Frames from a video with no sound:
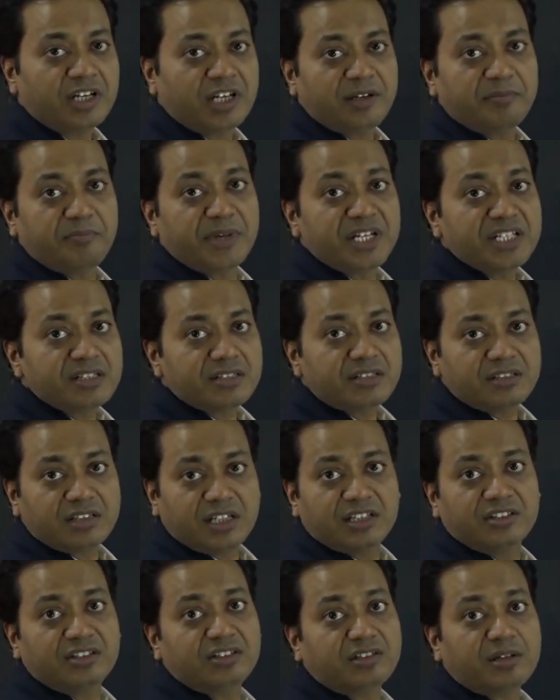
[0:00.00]
means
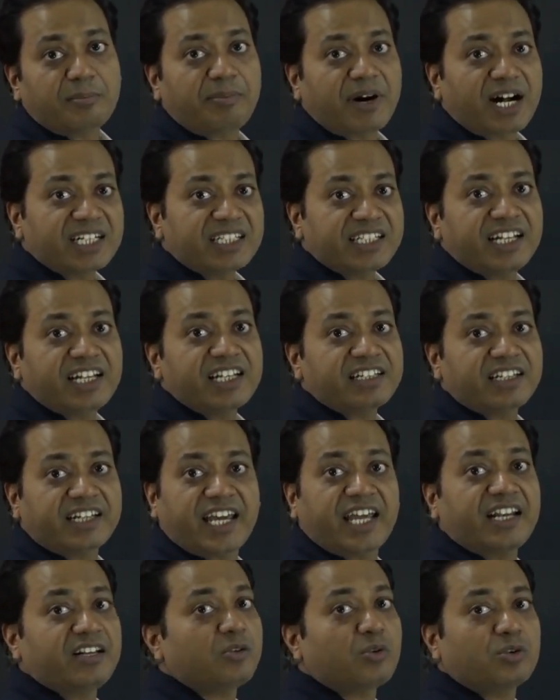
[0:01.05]
the particle
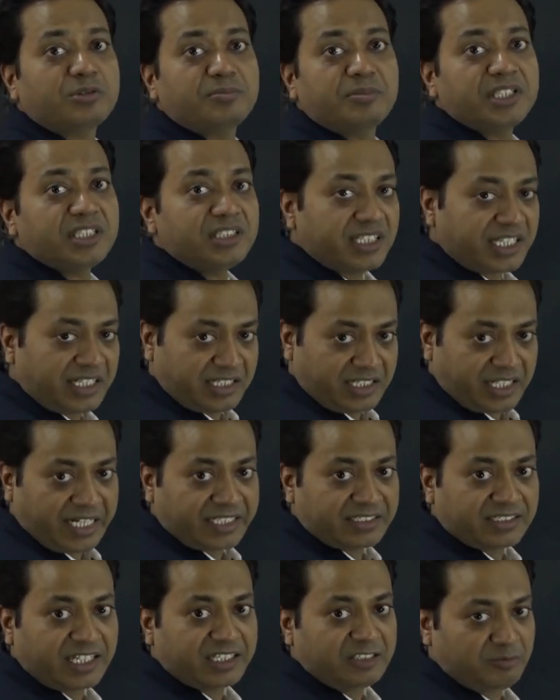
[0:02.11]
cannot be there
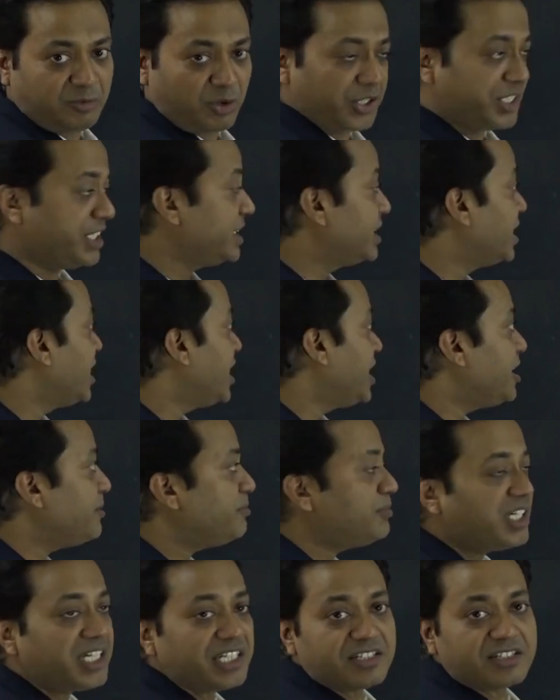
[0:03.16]
at that point. If
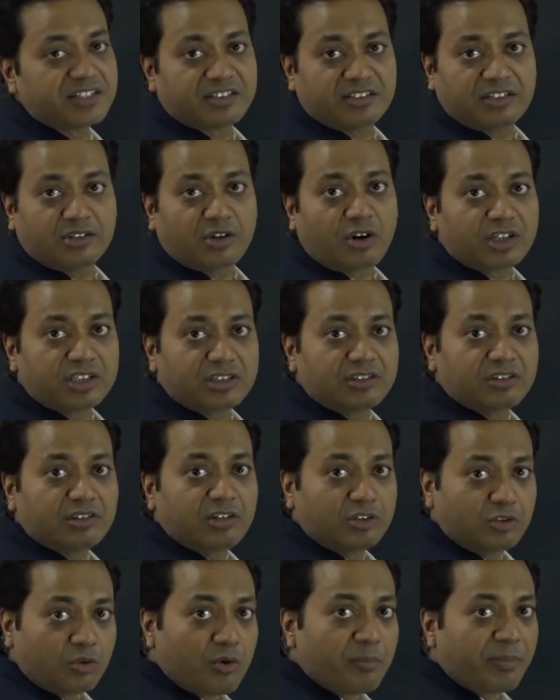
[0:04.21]
there is
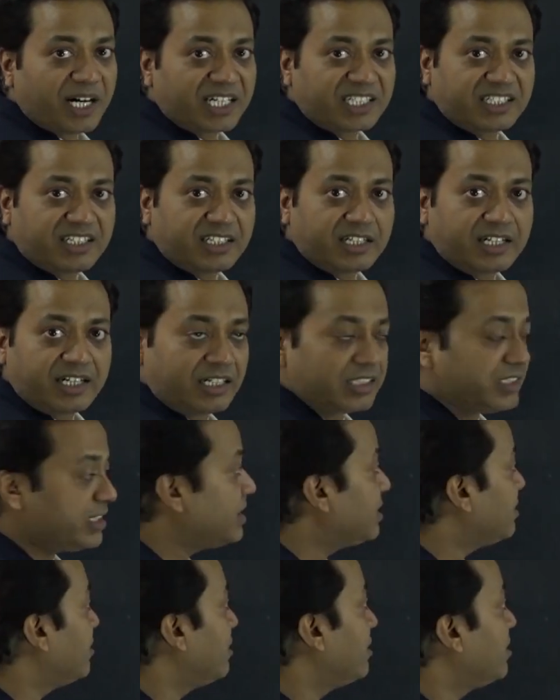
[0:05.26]
no particle
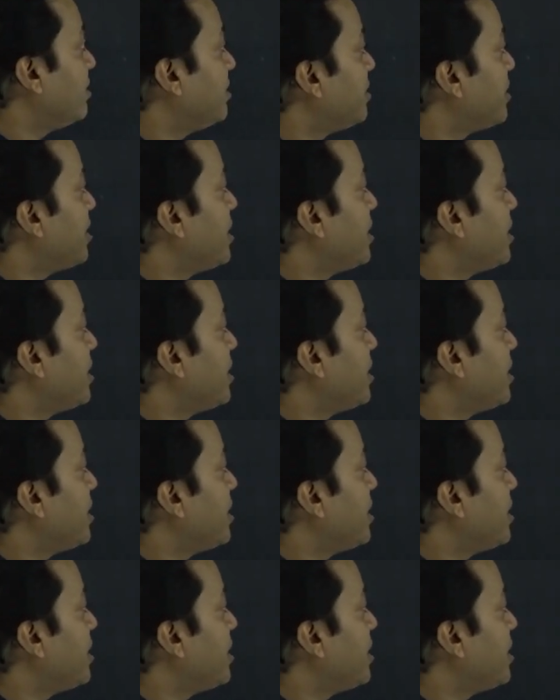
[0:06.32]
on